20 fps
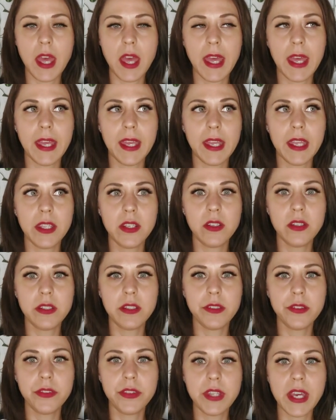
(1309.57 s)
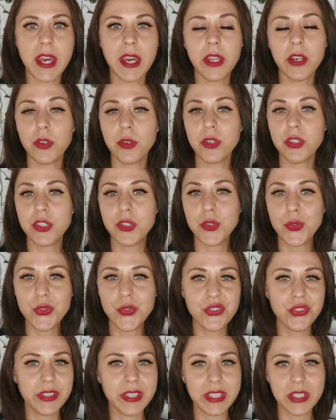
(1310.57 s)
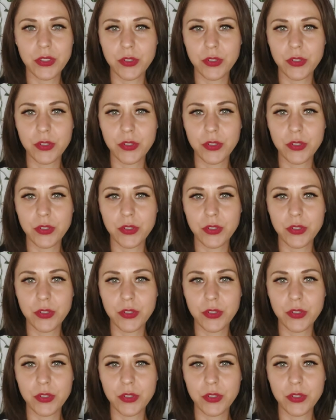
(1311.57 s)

And that usually